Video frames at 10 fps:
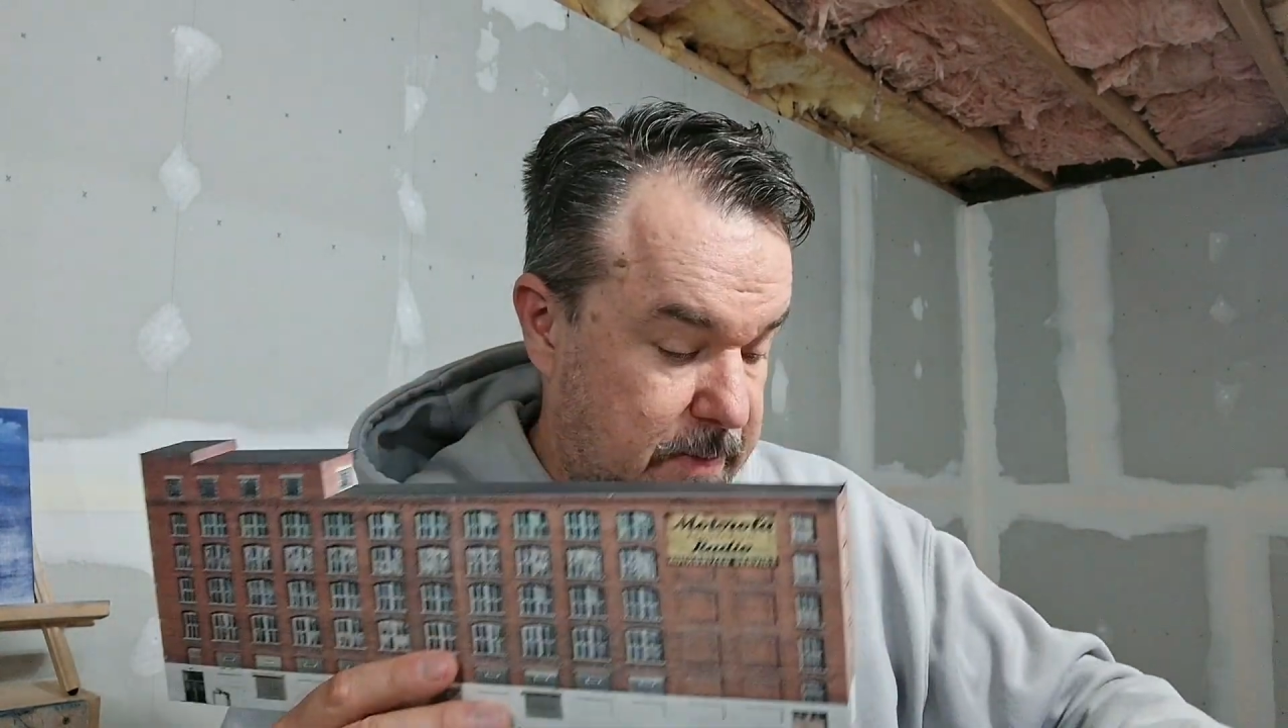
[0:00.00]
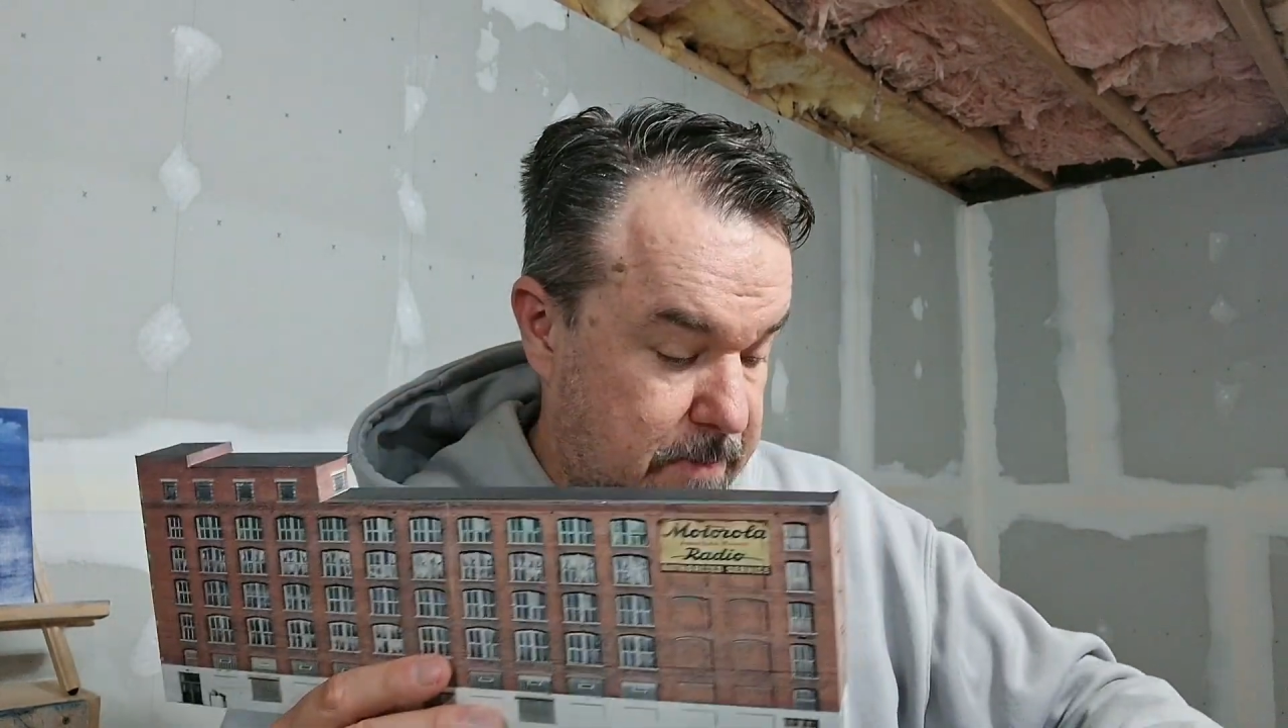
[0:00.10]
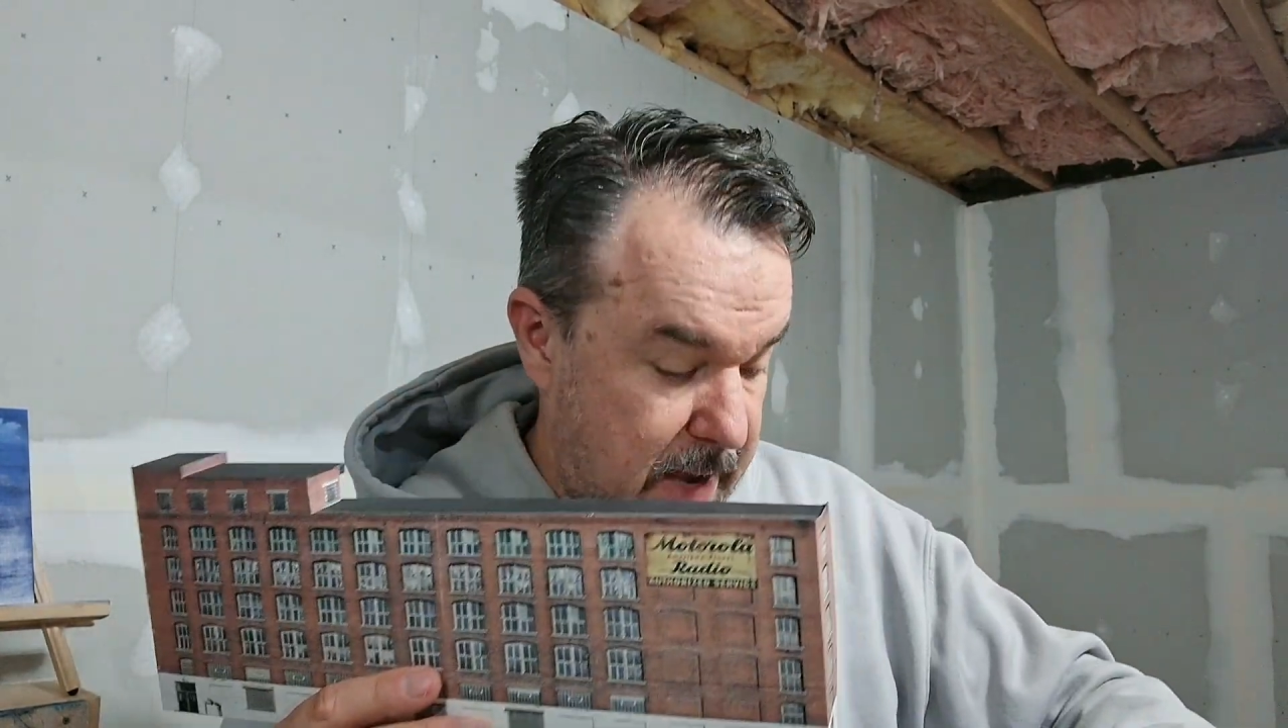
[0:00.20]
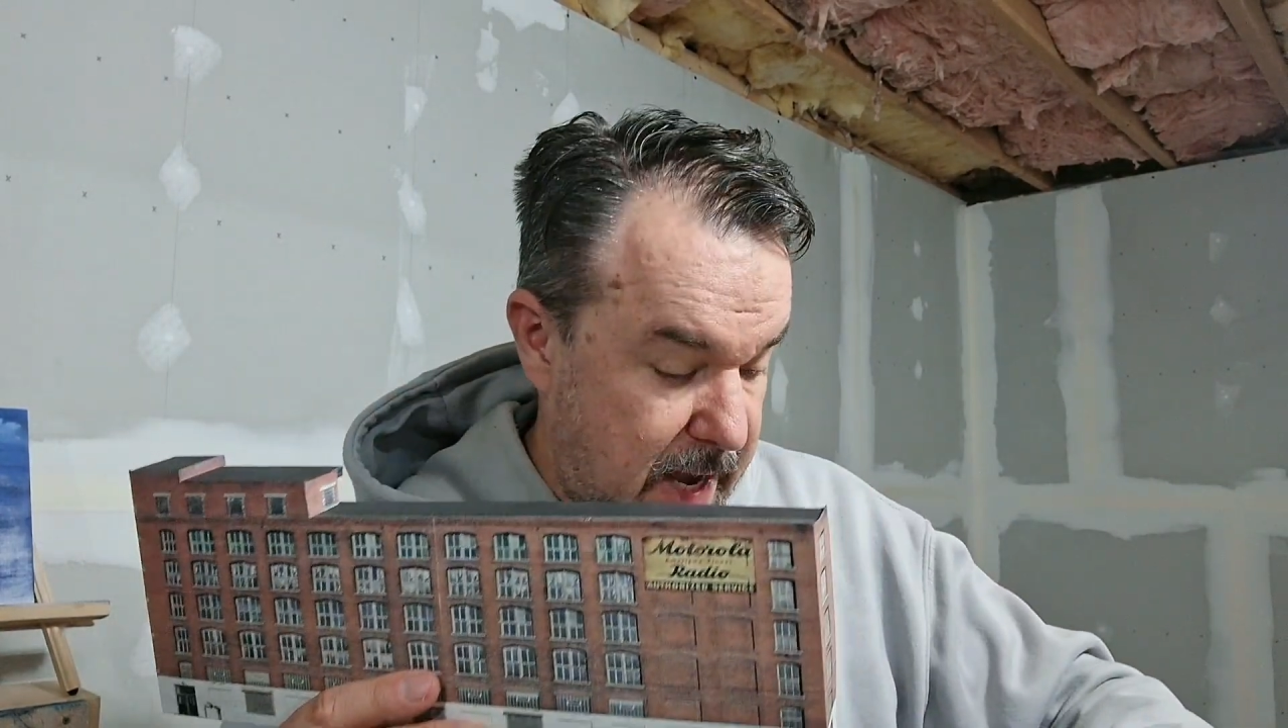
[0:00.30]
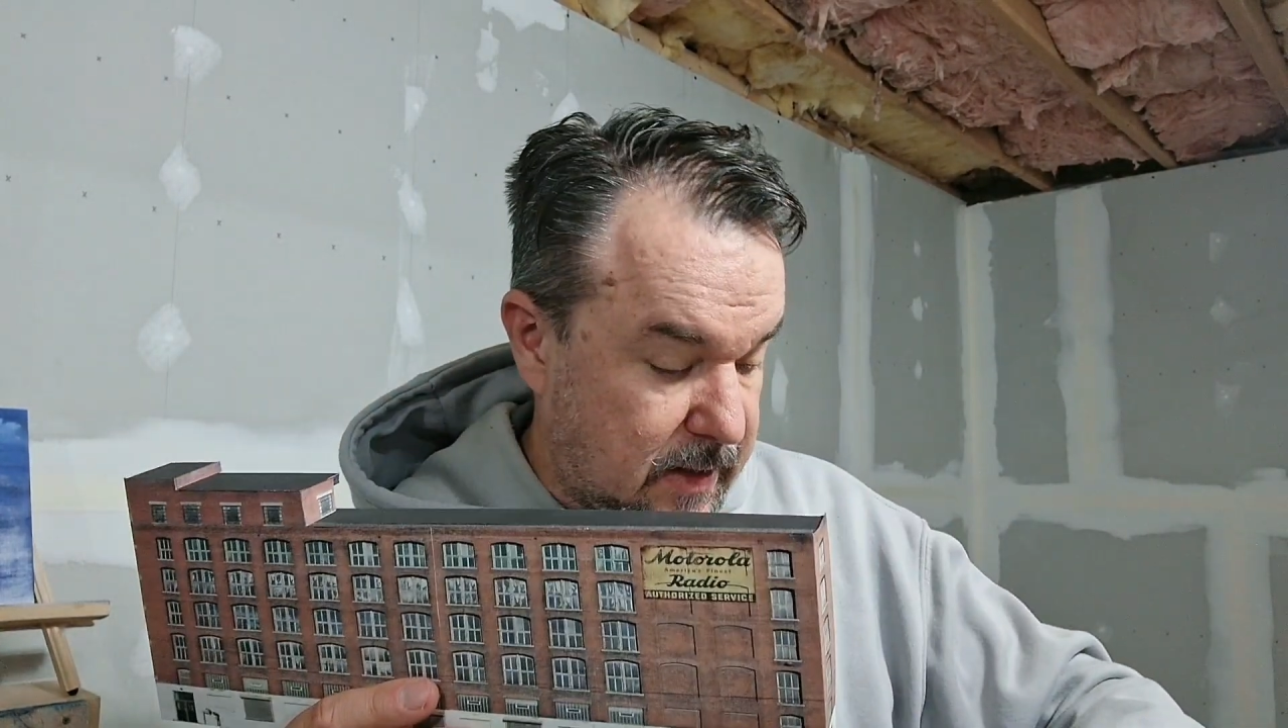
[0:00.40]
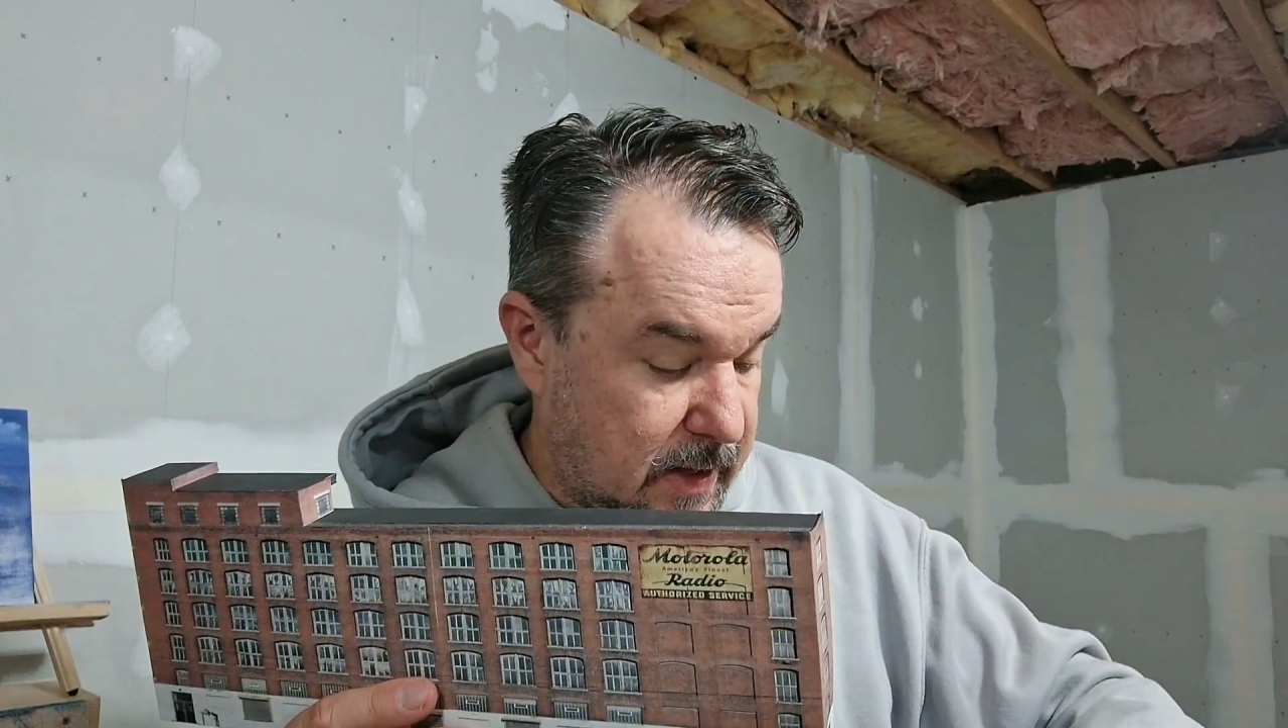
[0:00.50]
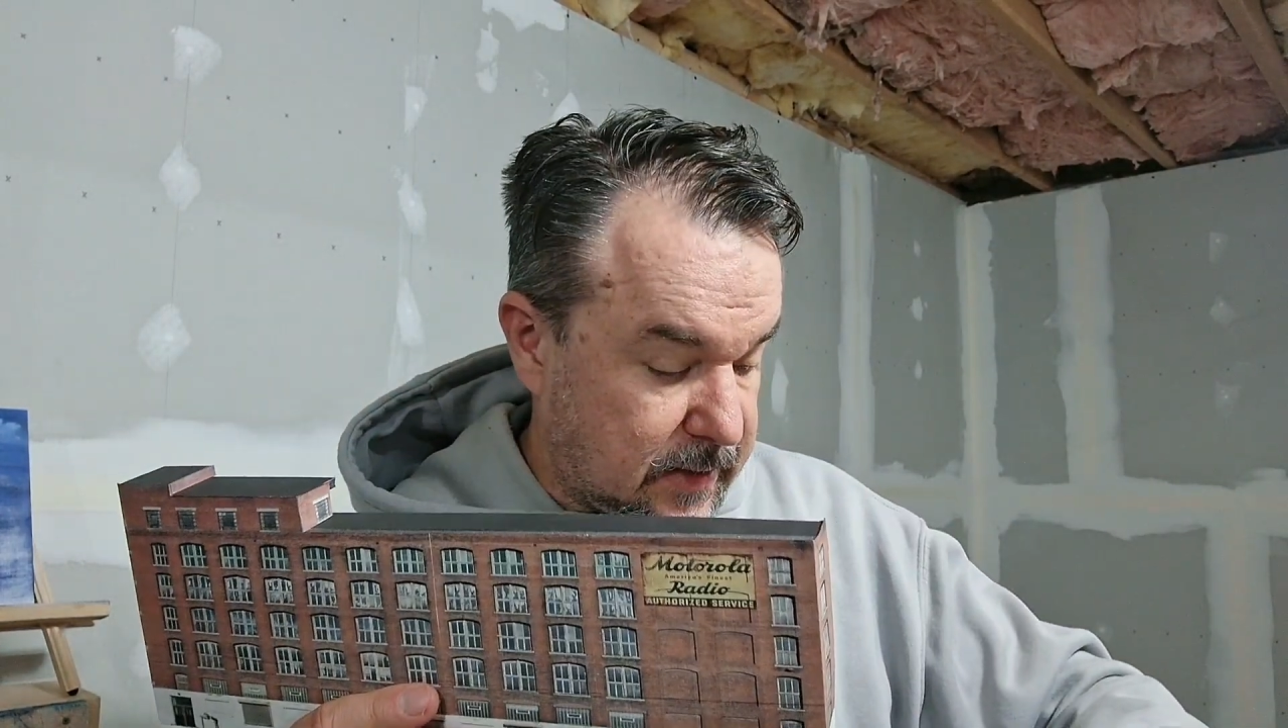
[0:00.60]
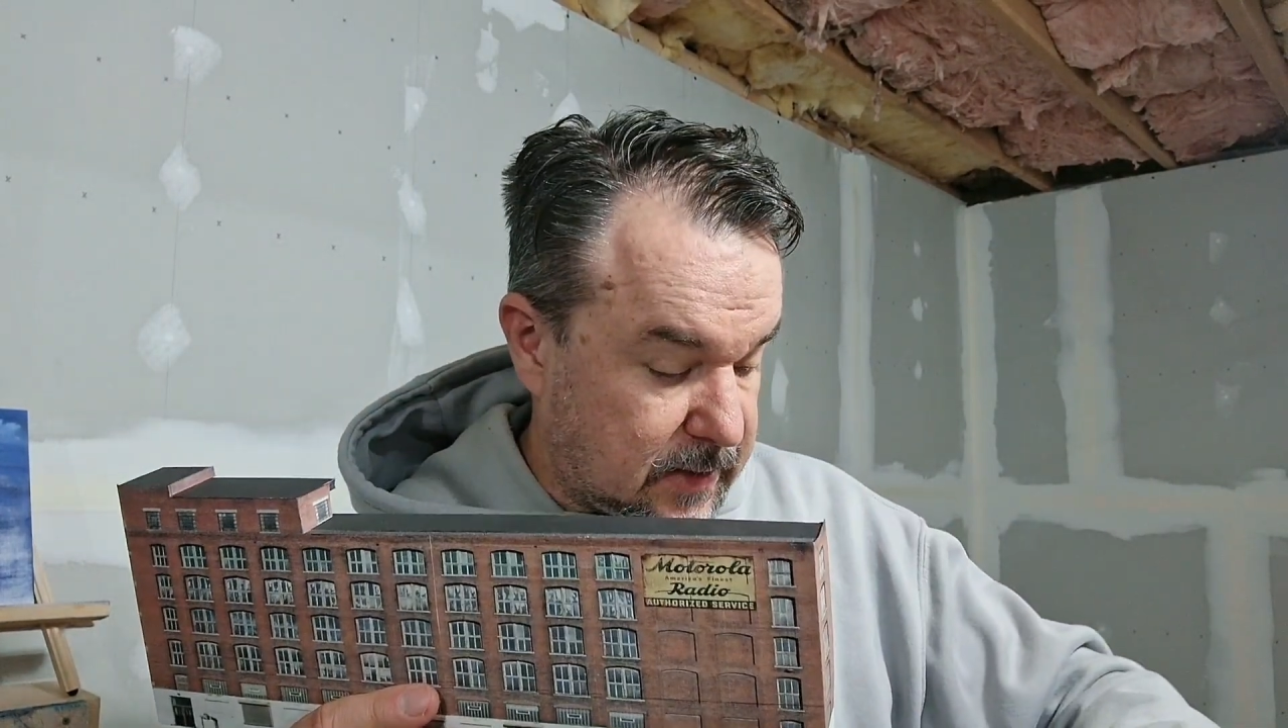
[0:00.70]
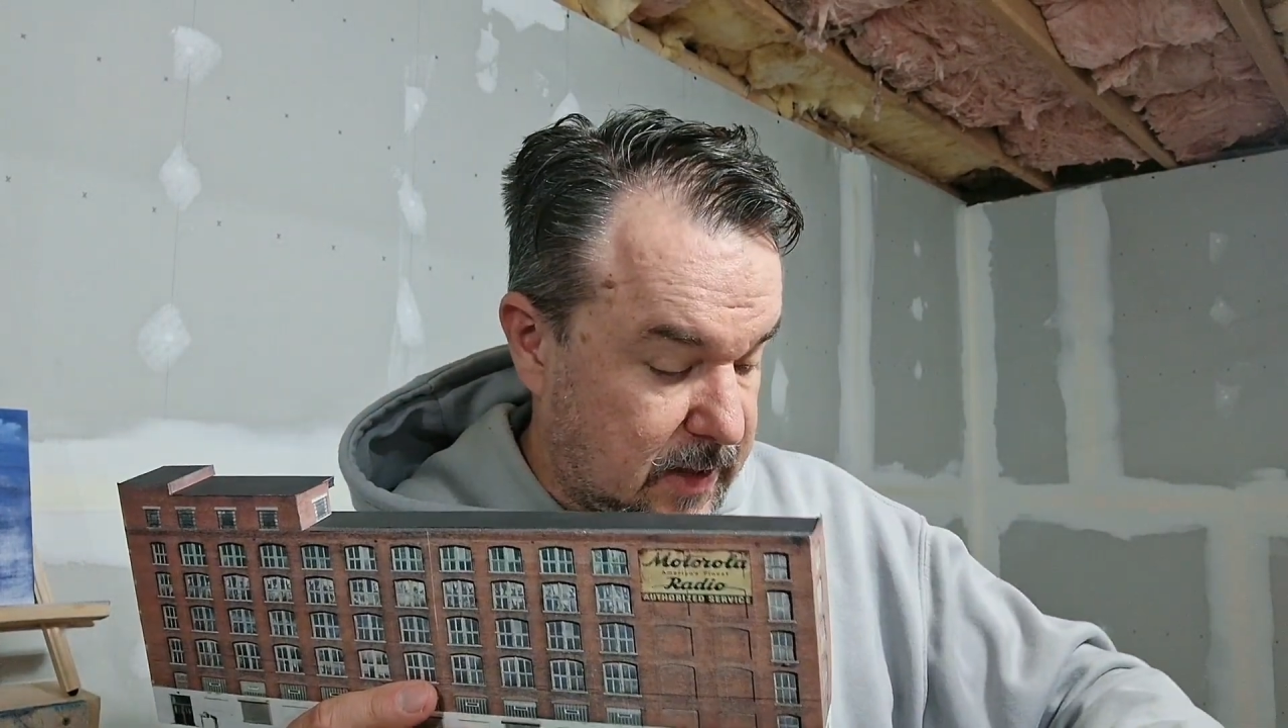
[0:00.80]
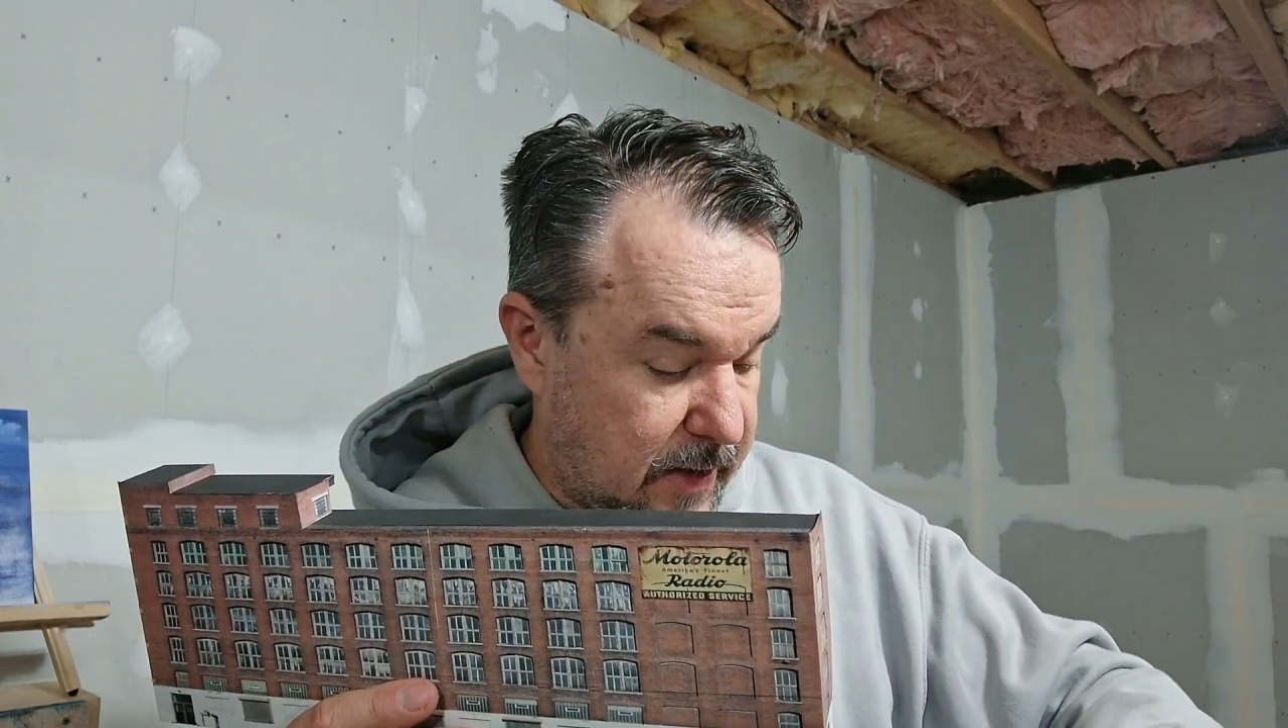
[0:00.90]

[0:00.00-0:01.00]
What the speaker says: make this